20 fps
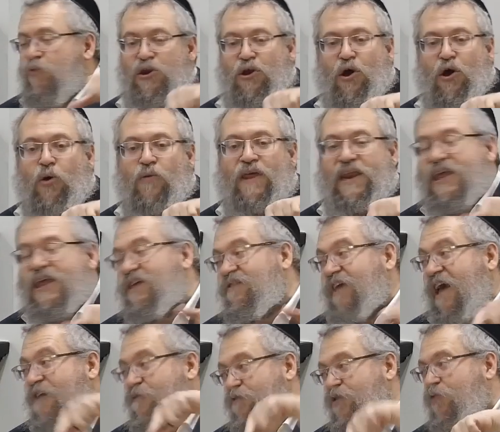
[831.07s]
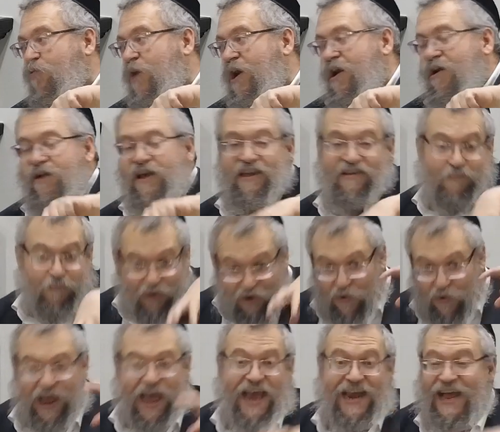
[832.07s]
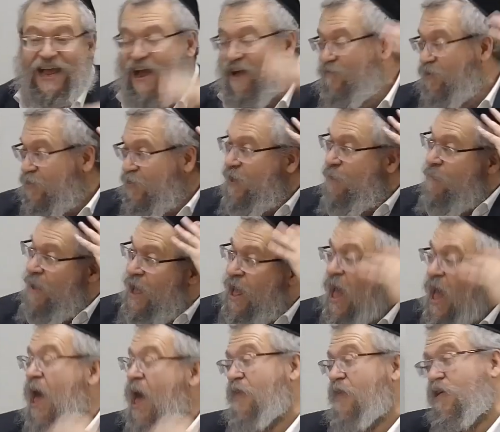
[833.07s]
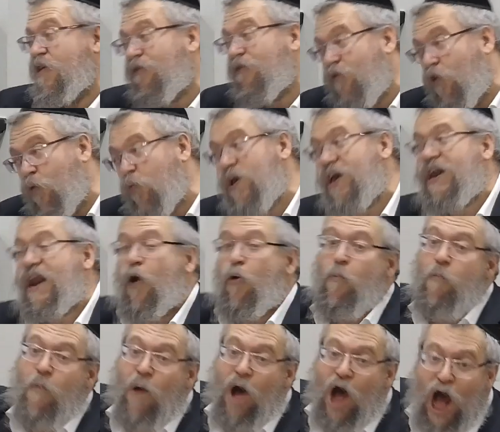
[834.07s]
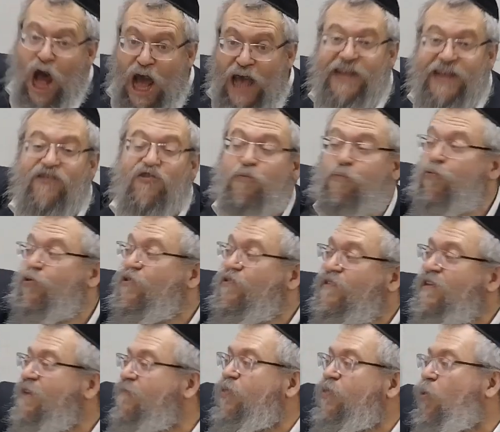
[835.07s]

This is the Jewish Lashon Shu Makar Nishmas Yisrael. It's the source of the souls.